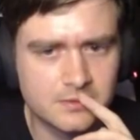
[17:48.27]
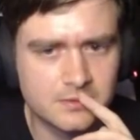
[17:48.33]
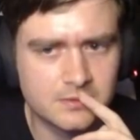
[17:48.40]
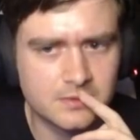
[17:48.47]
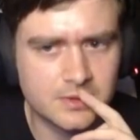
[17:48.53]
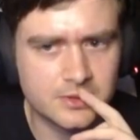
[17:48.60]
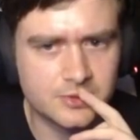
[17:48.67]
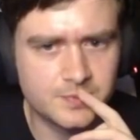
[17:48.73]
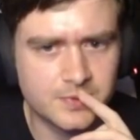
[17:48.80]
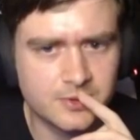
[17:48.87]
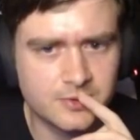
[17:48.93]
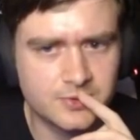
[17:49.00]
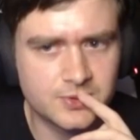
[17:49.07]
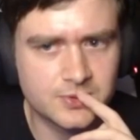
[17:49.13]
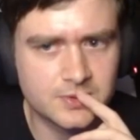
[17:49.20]
I
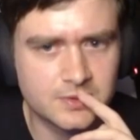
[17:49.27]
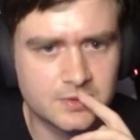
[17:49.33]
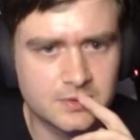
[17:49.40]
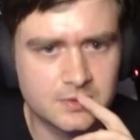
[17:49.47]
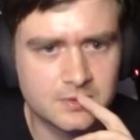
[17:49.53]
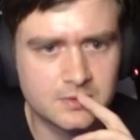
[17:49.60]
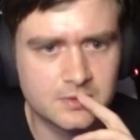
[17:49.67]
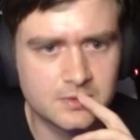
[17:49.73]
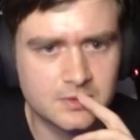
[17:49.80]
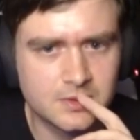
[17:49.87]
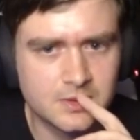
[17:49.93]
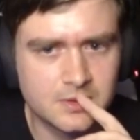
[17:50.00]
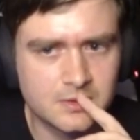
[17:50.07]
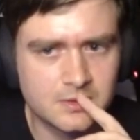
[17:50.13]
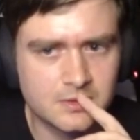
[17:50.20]
suppose.
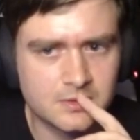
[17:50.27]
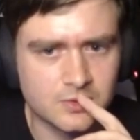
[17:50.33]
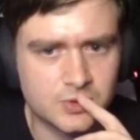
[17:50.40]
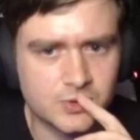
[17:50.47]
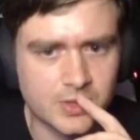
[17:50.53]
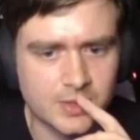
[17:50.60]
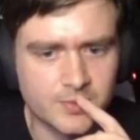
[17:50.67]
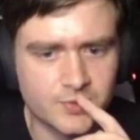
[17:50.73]
This tremor was